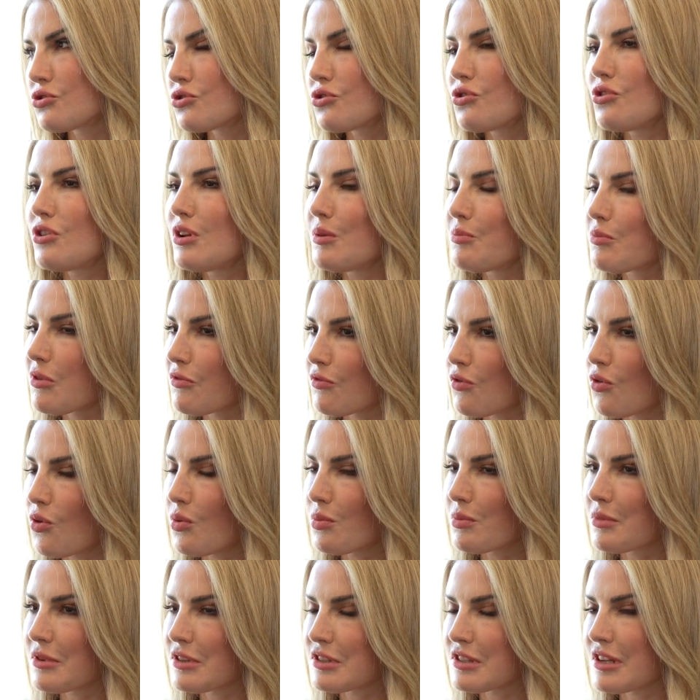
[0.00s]
truly
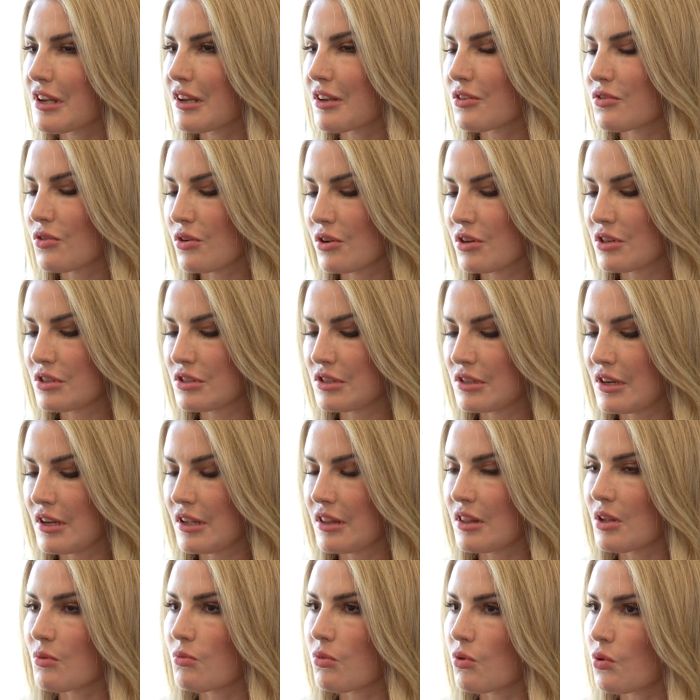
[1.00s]
performant
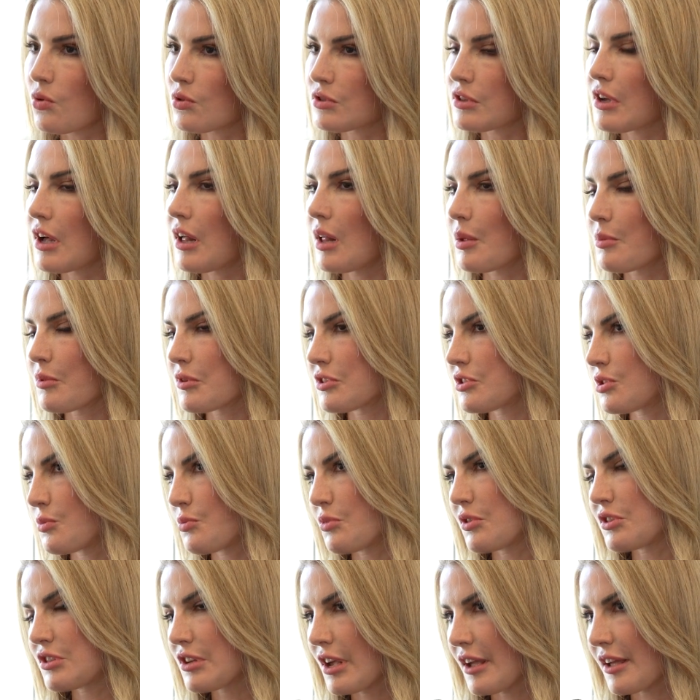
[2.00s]
technology that will also help us to
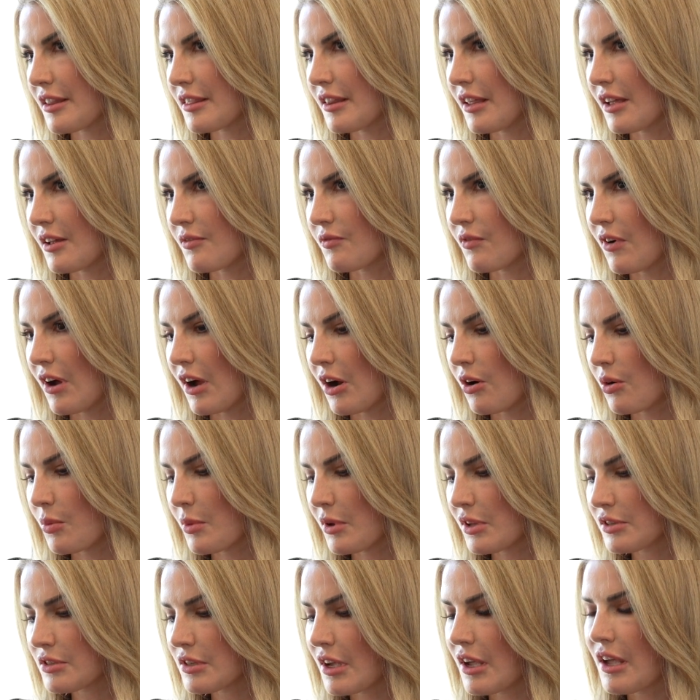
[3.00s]
protect the
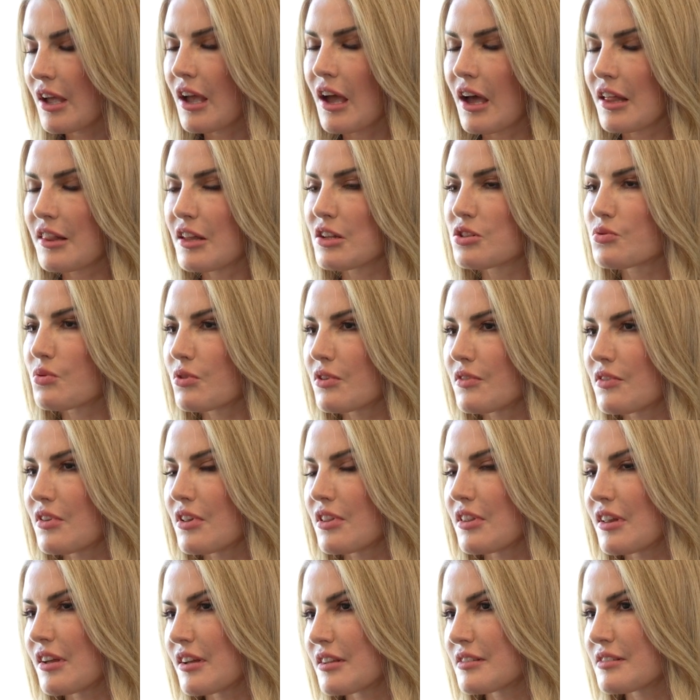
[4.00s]
environment. And that's one of
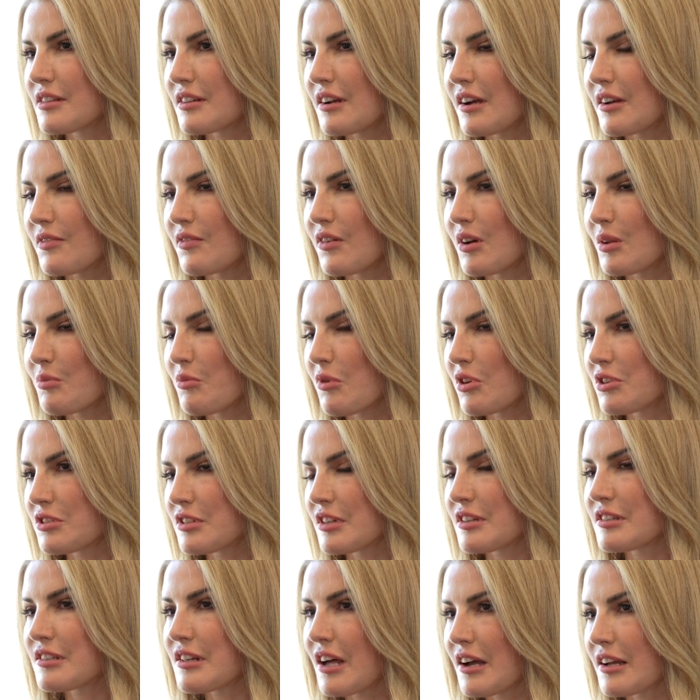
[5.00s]
the things that I find
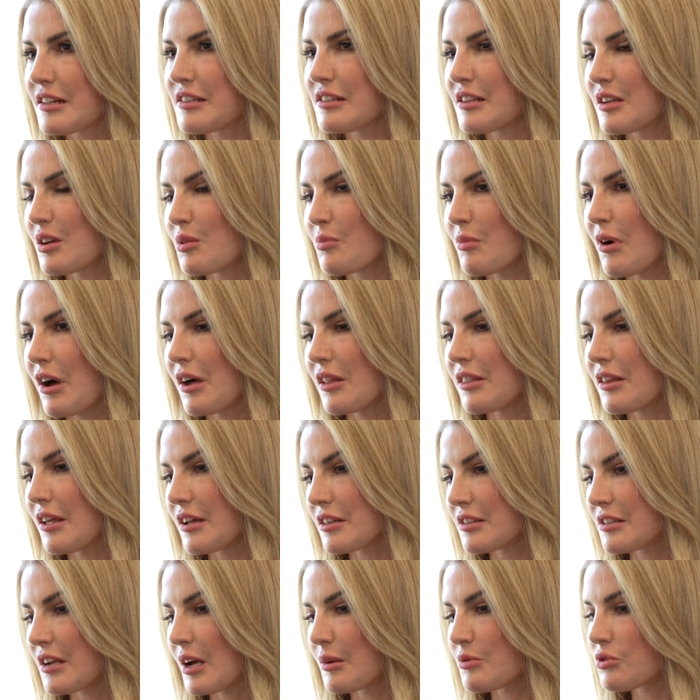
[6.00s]
most exciting about
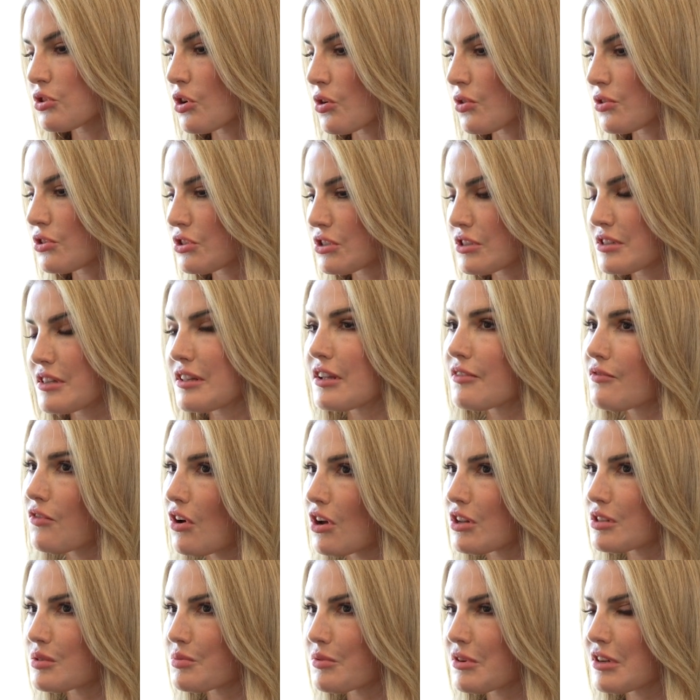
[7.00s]
that type. So just the
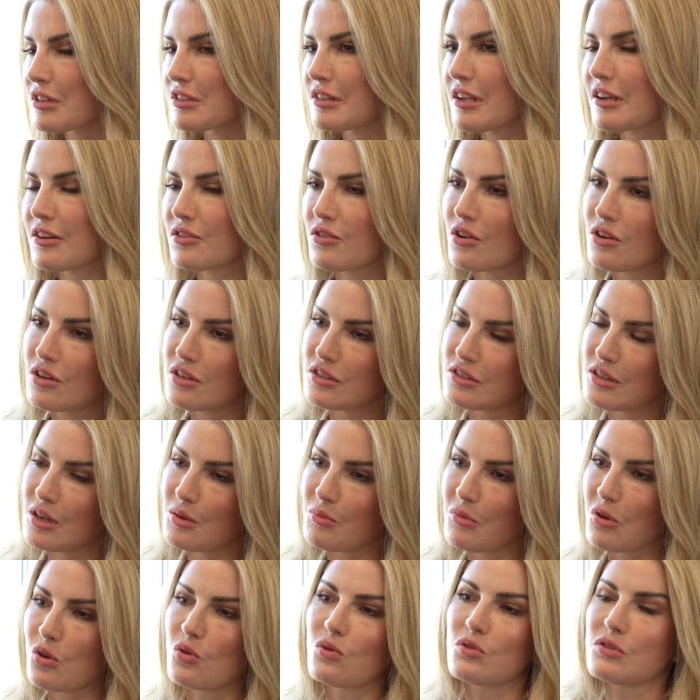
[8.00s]
advancement in
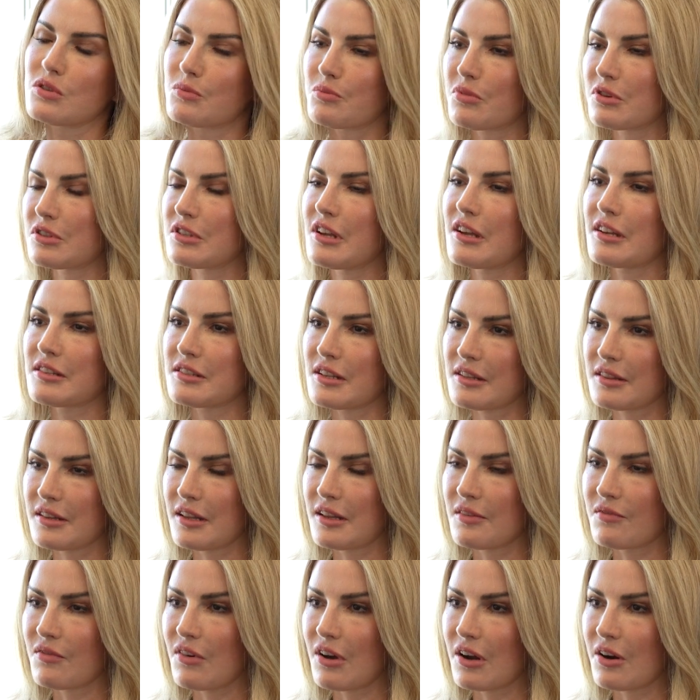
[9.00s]
technology, but also protecting
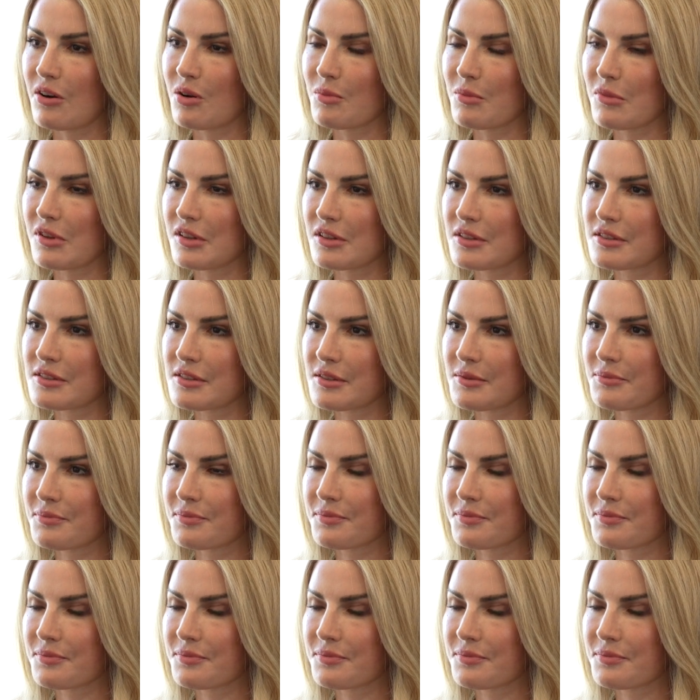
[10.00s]
the environment.